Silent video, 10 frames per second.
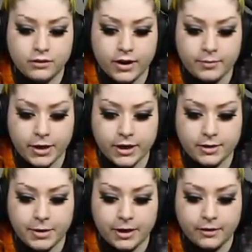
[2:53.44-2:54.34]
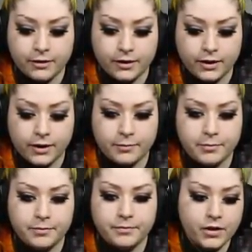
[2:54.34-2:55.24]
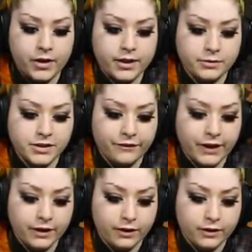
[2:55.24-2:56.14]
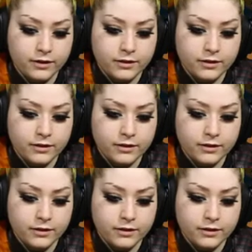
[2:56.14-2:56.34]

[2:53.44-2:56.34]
Right behind the bed. Yep. There was a finger.